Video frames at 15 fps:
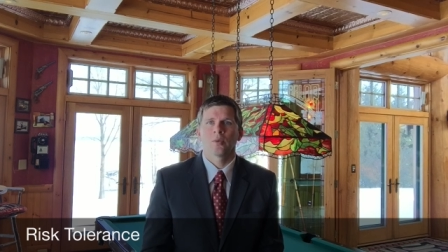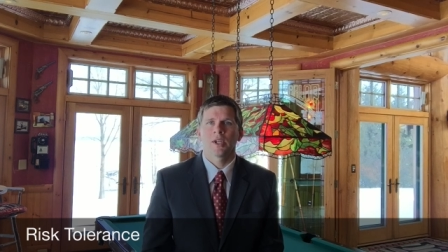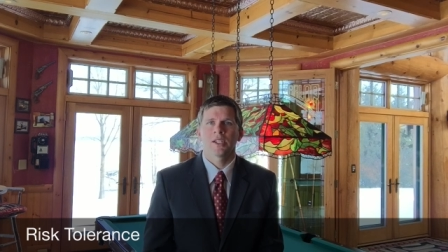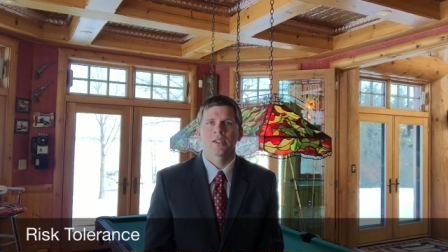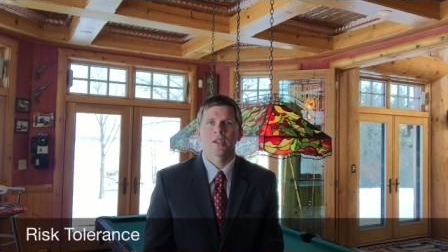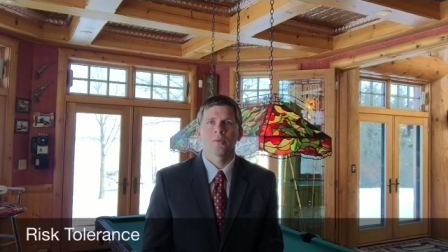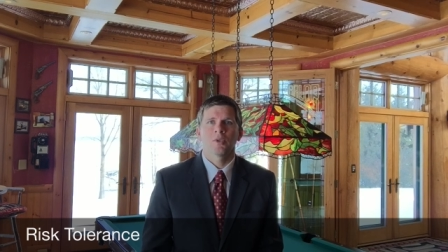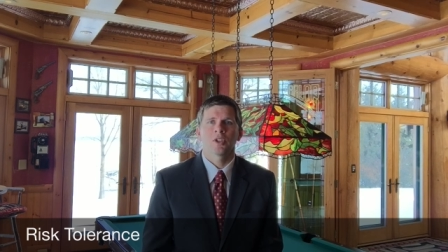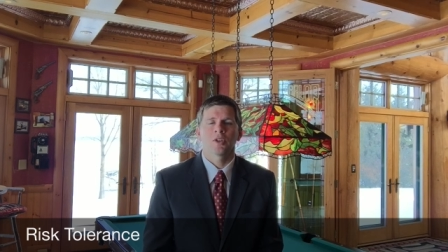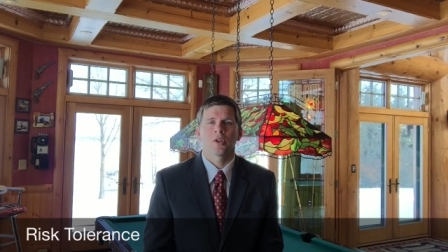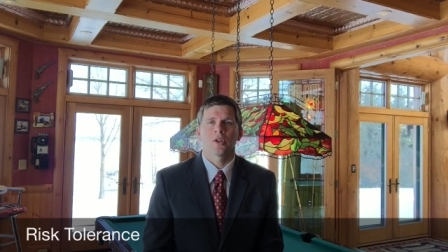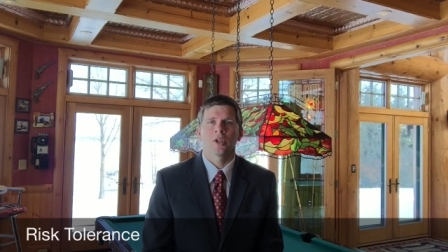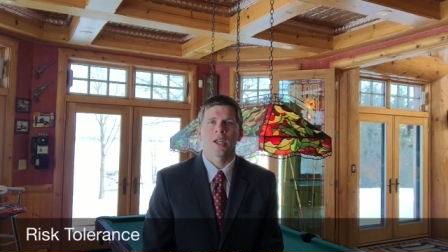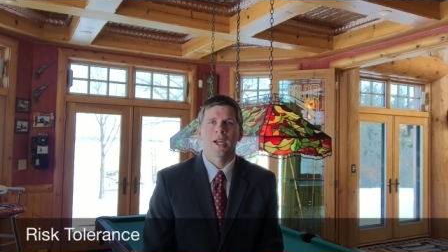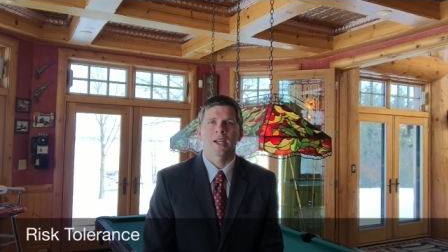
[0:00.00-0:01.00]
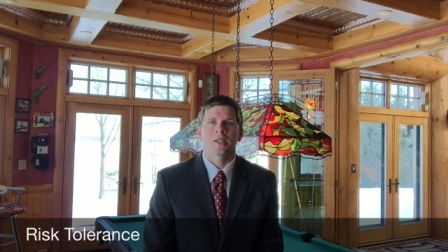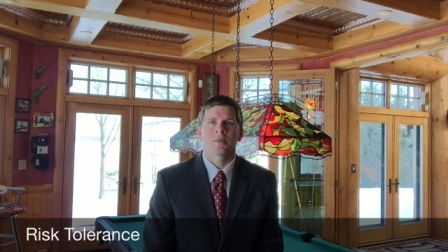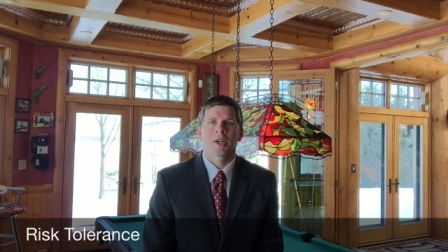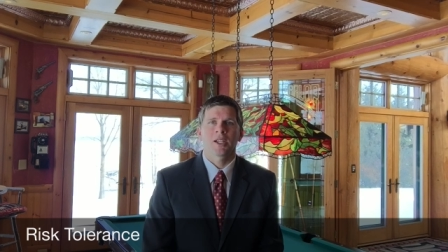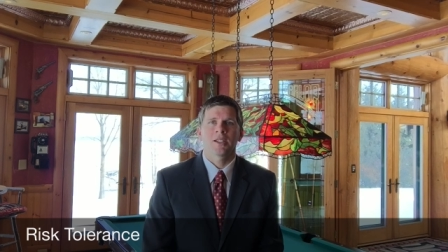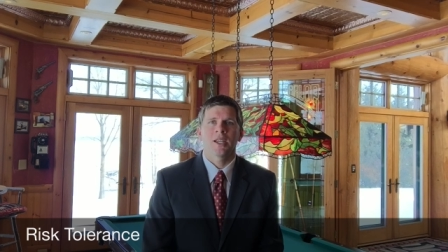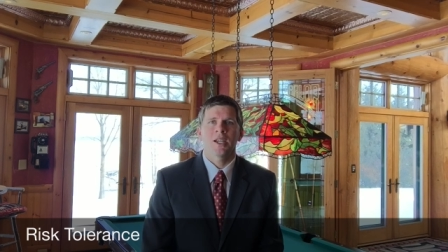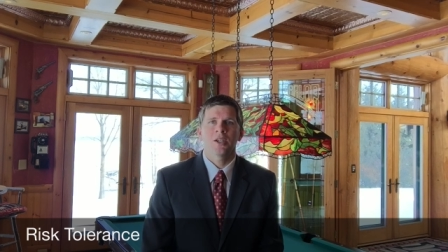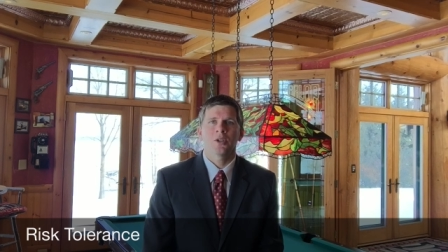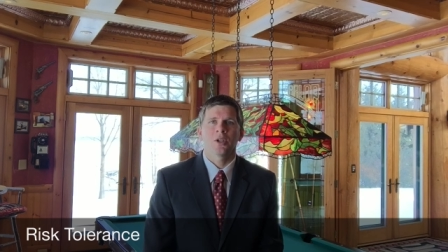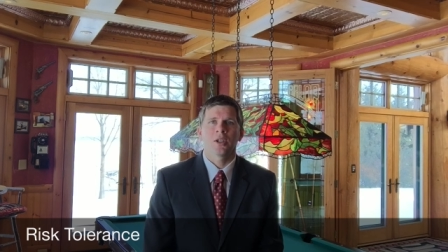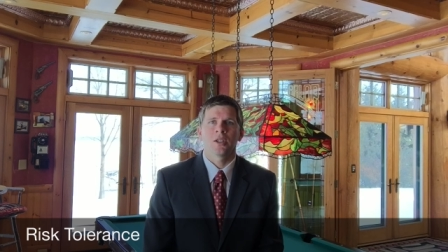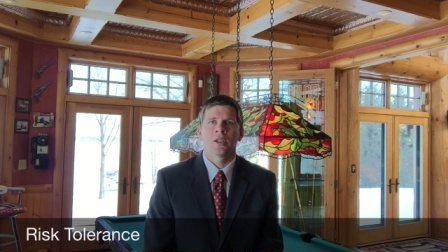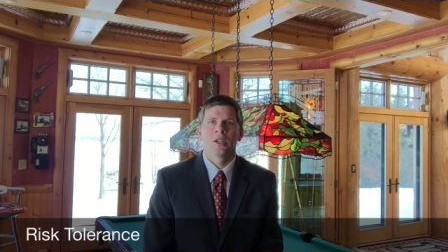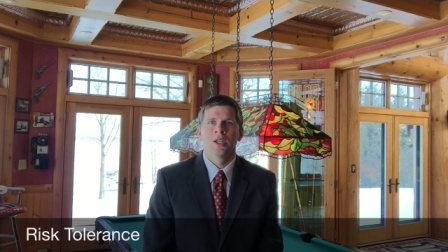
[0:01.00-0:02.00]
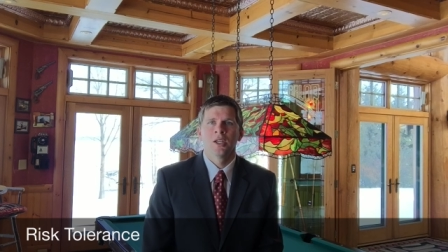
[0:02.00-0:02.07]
risk and return expectation